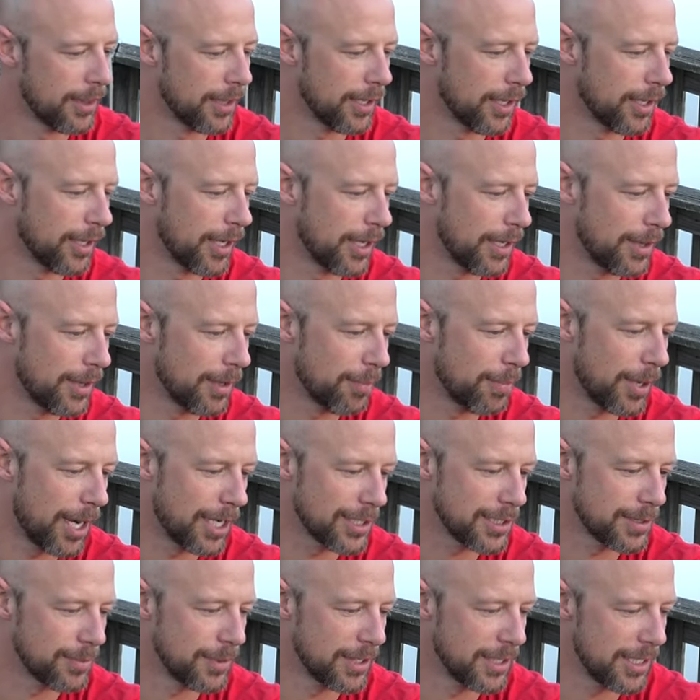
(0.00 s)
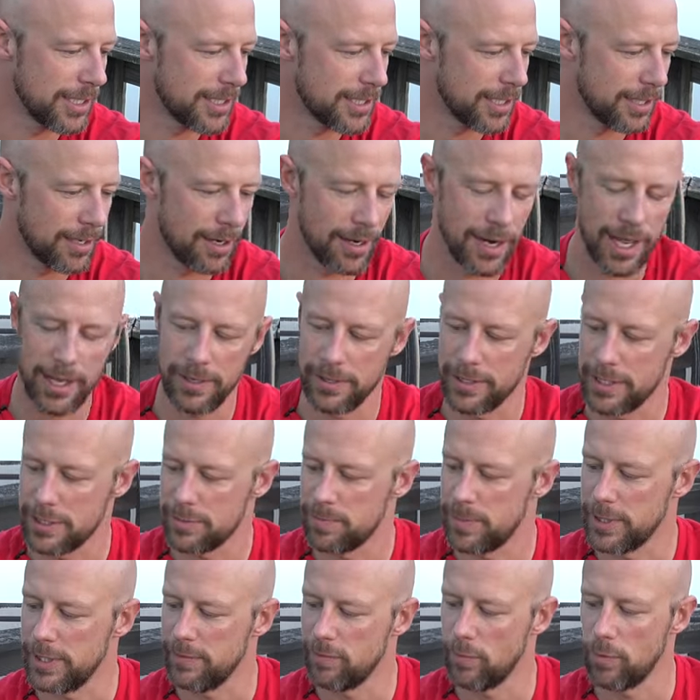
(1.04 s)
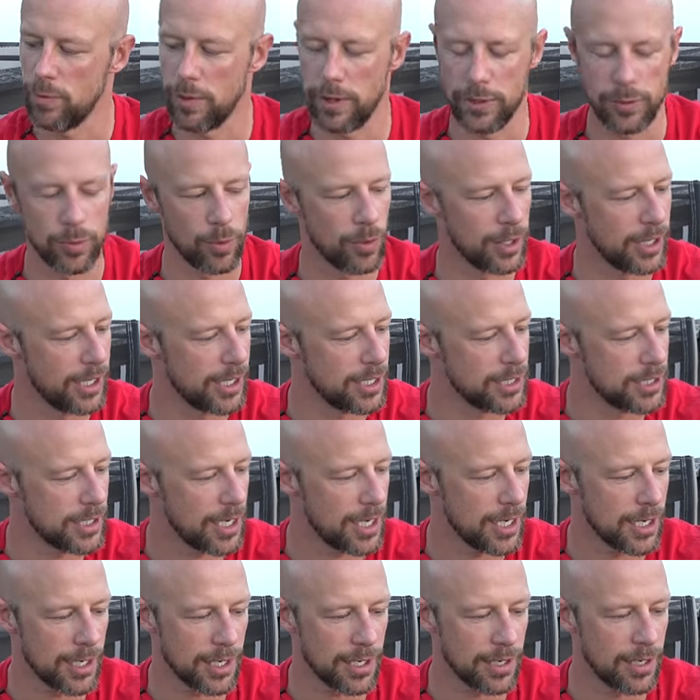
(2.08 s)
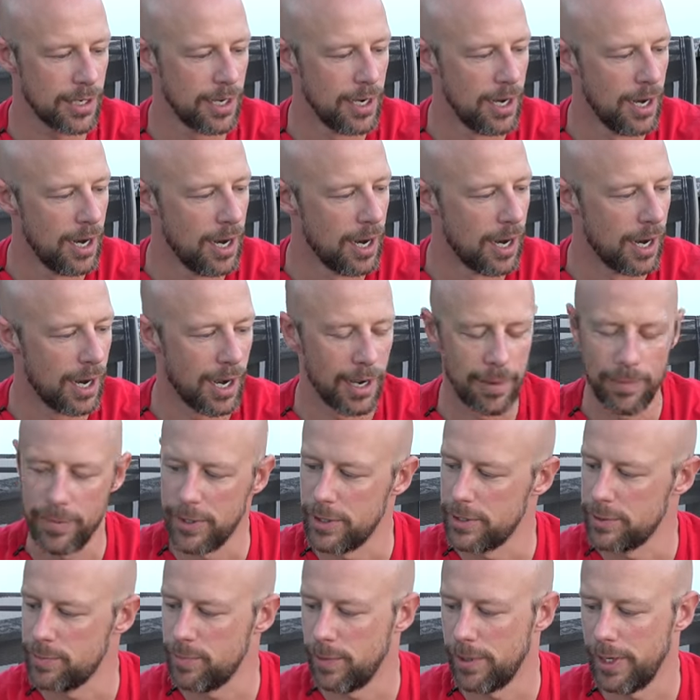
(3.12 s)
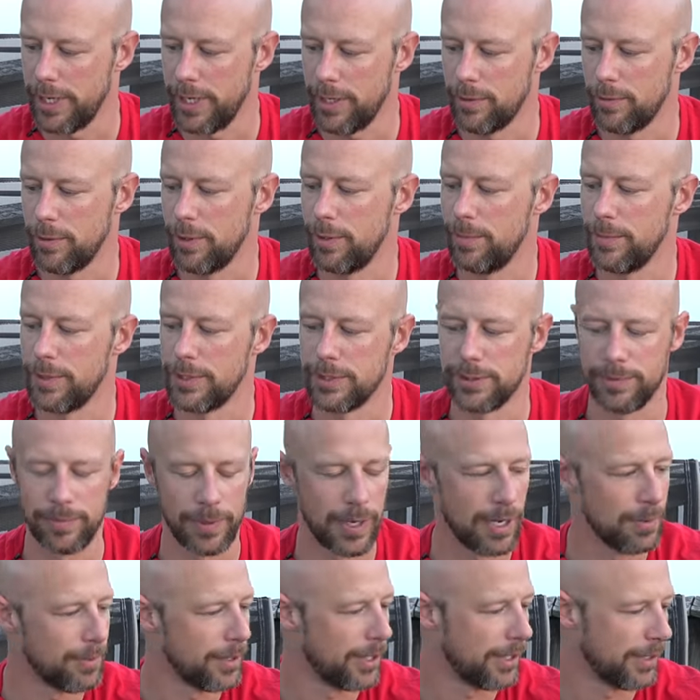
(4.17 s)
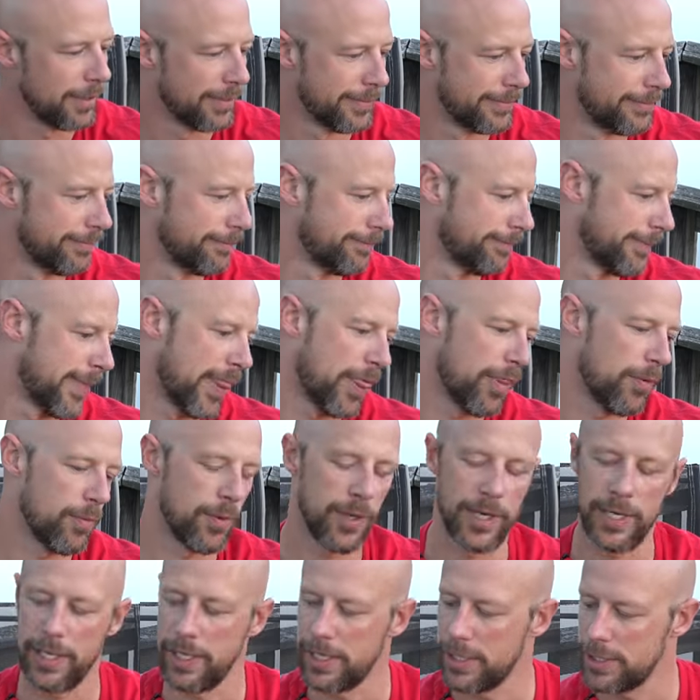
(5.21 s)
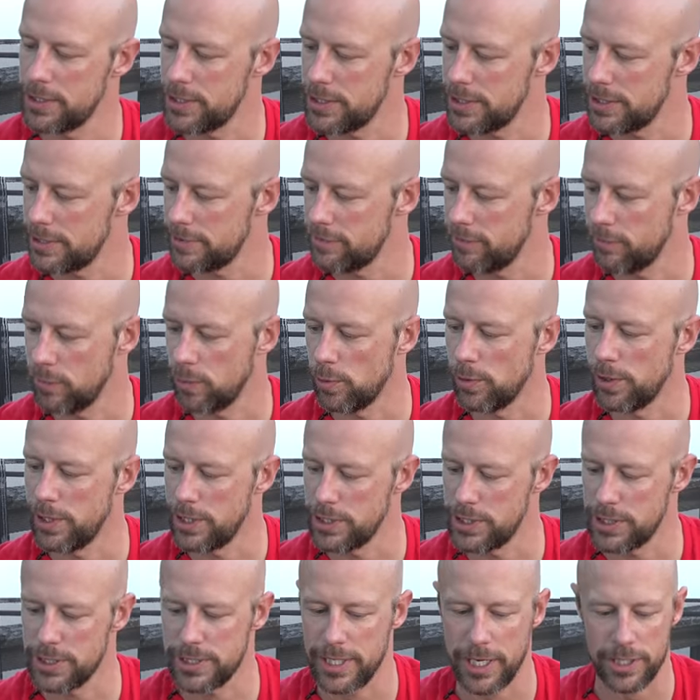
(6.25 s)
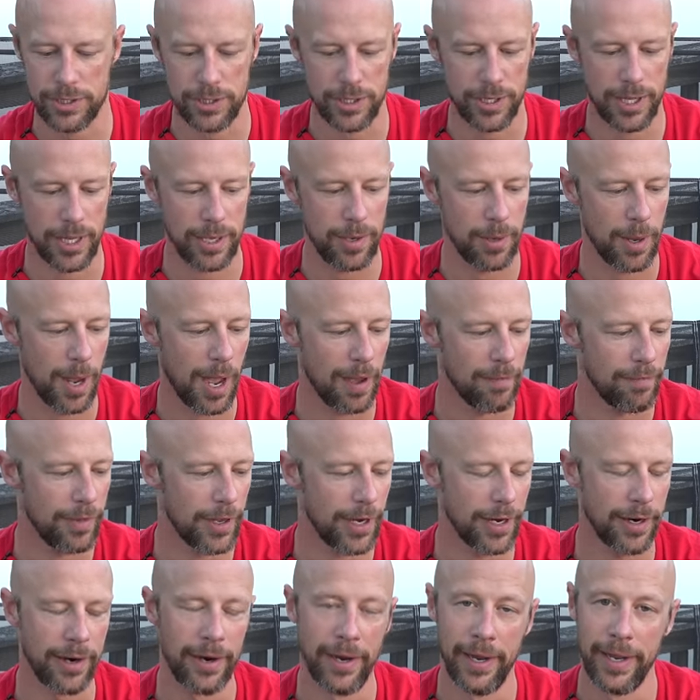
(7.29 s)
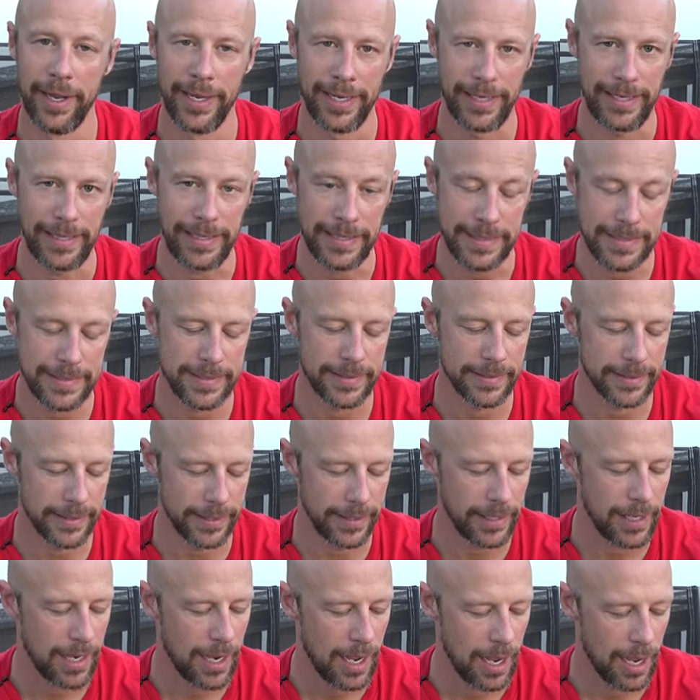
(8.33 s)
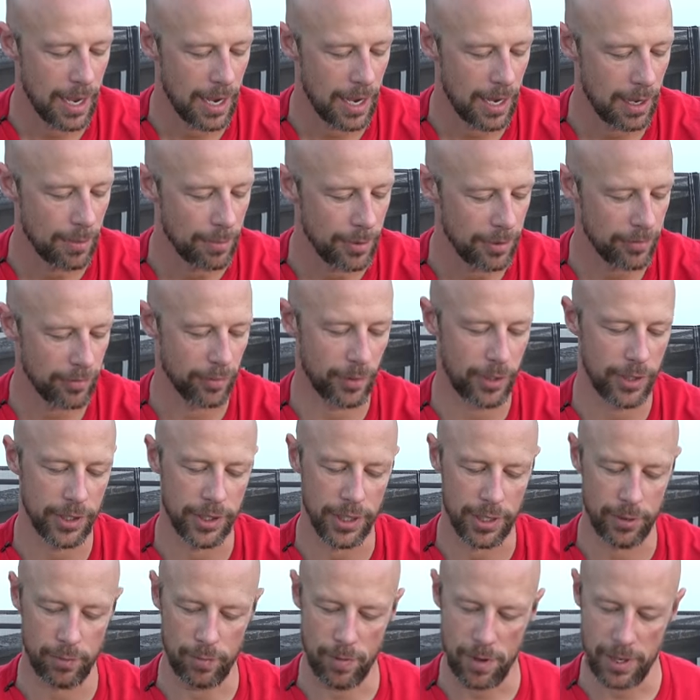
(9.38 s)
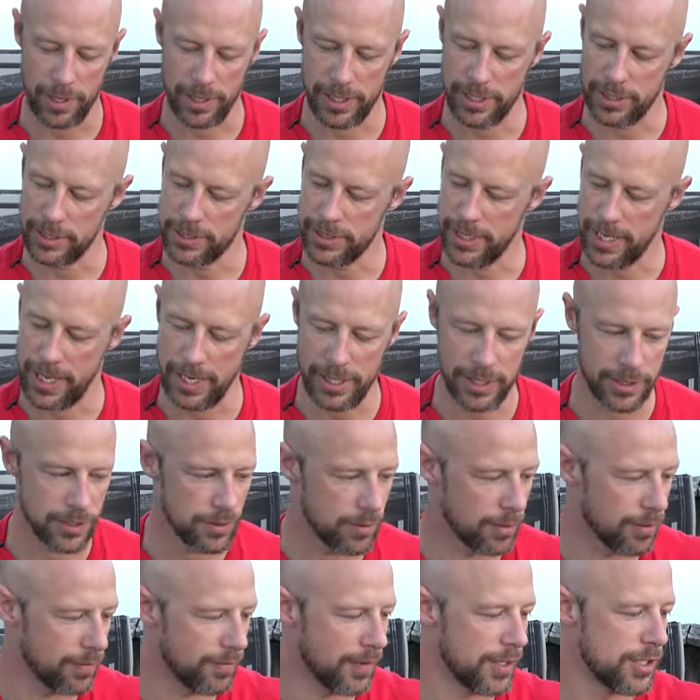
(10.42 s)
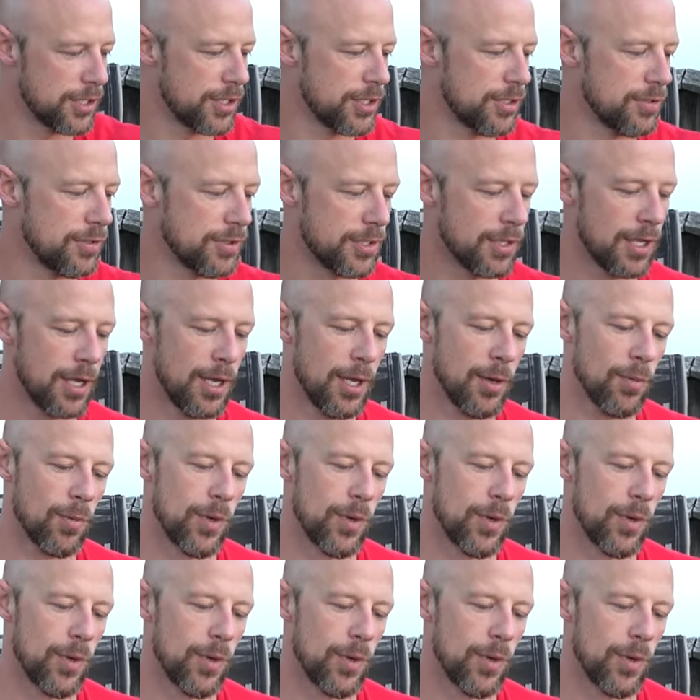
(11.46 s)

The, the possibilities there are endless, but even with a 20 inch AR, um, there's plenty of room. There's probably three inches, four inches extra that you have there easily um, before you're gonna run into any sort of issues.